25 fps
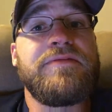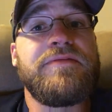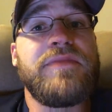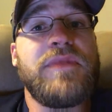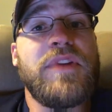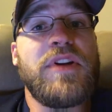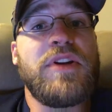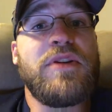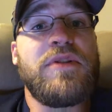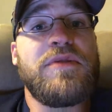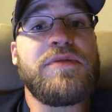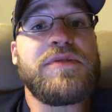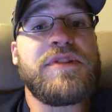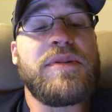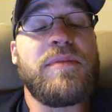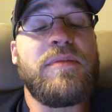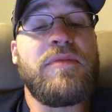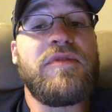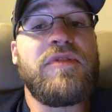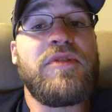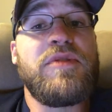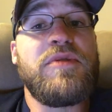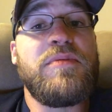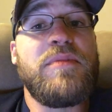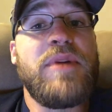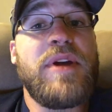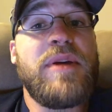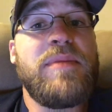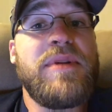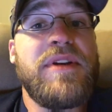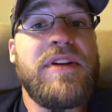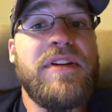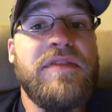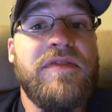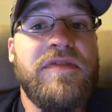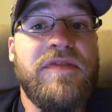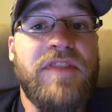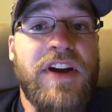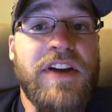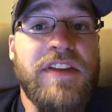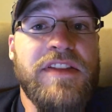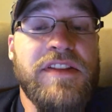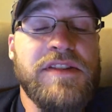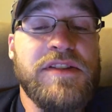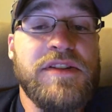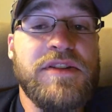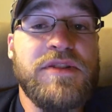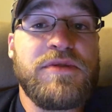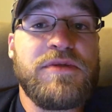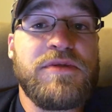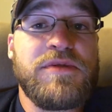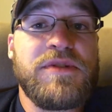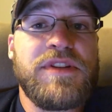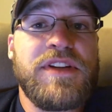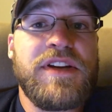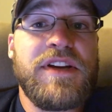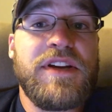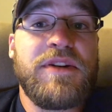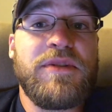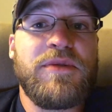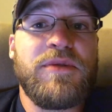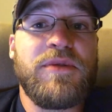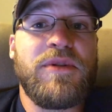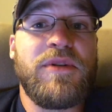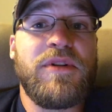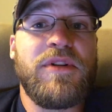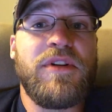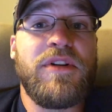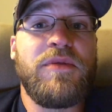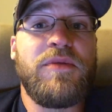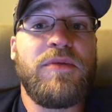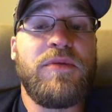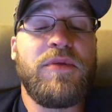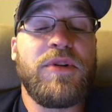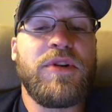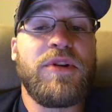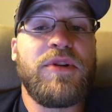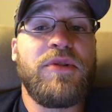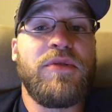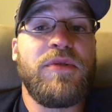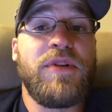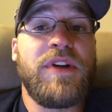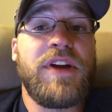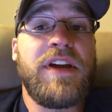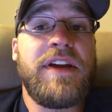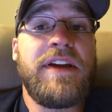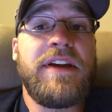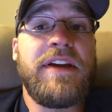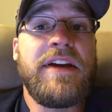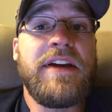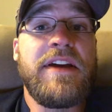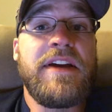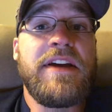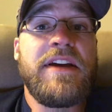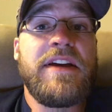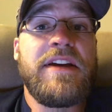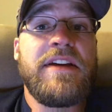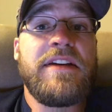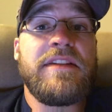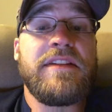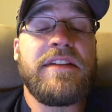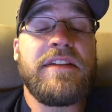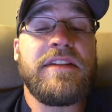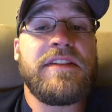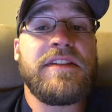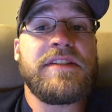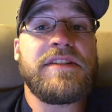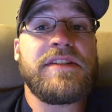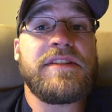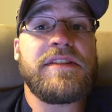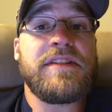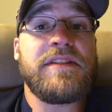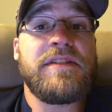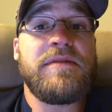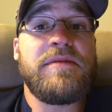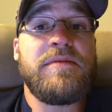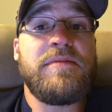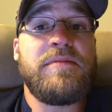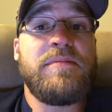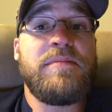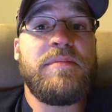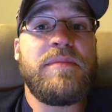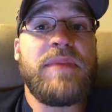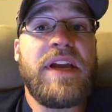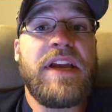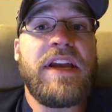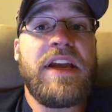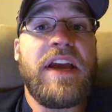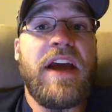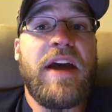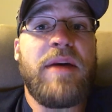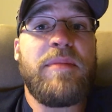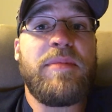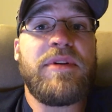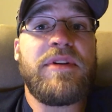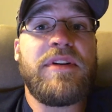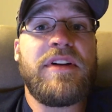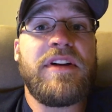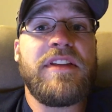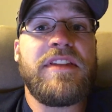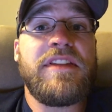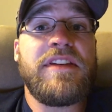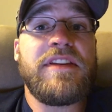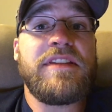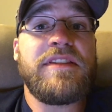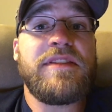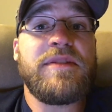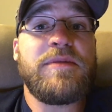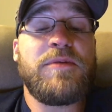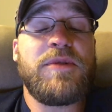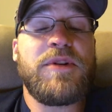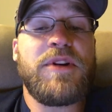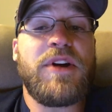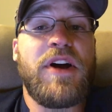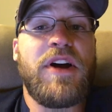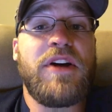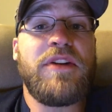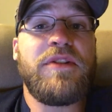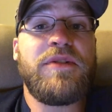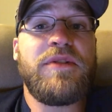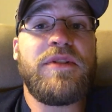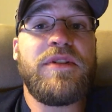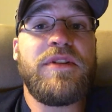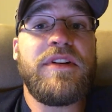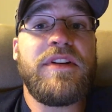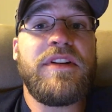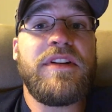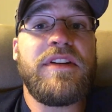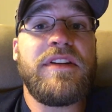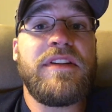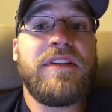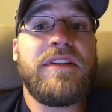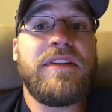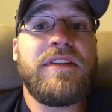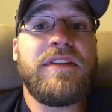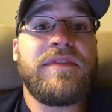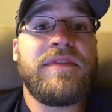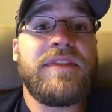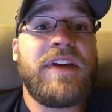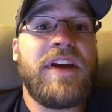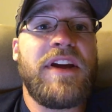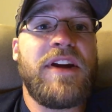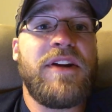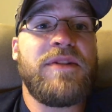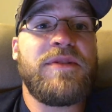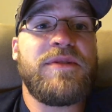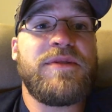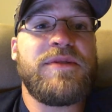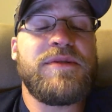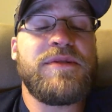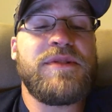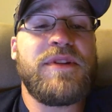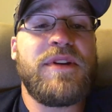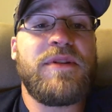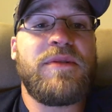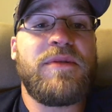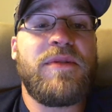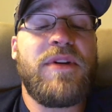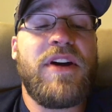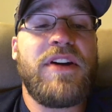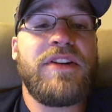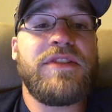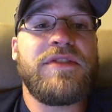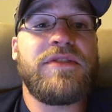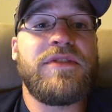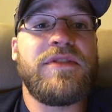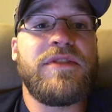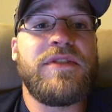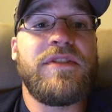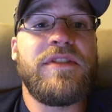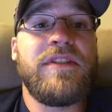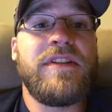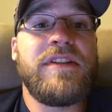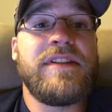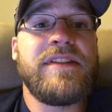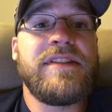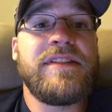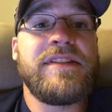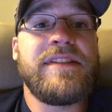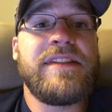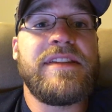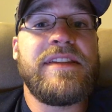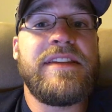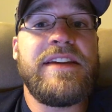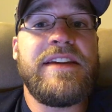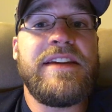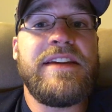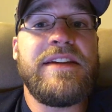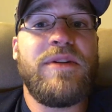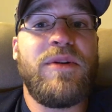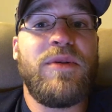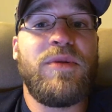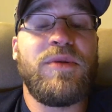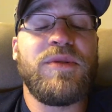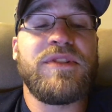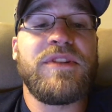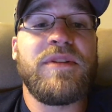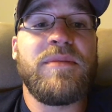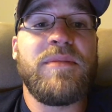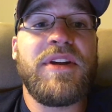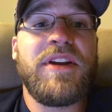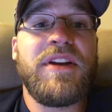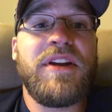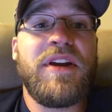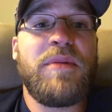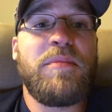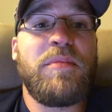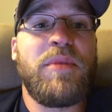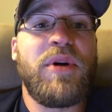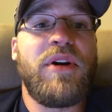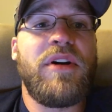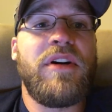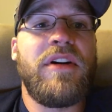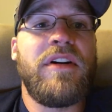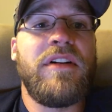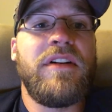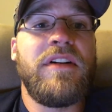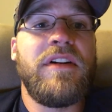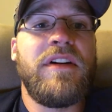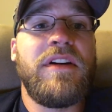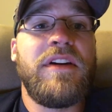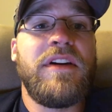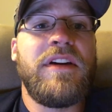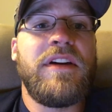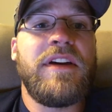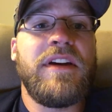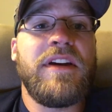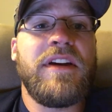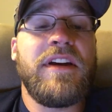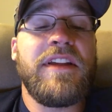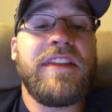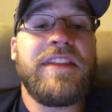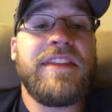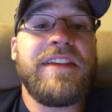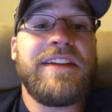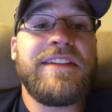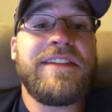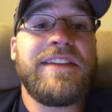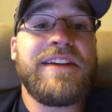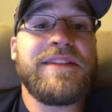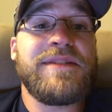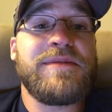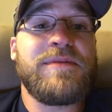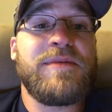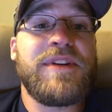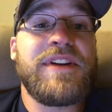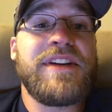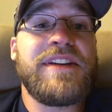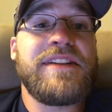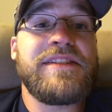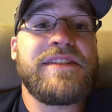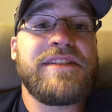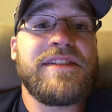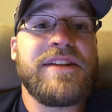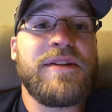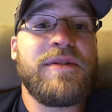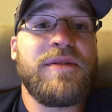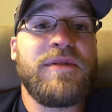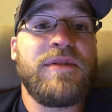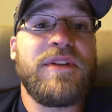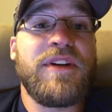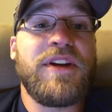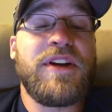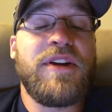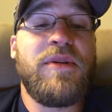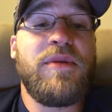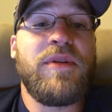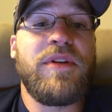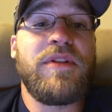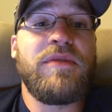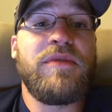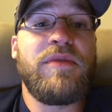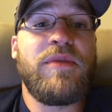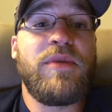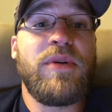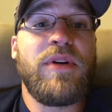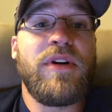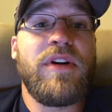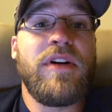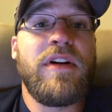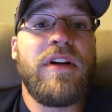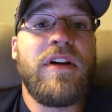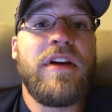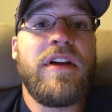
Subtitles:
you know, some of you maybe find this interesting or would agree that this may happen. I think that 100 characters on a roster is the ultimate number, and I think that's what he's secretly going for.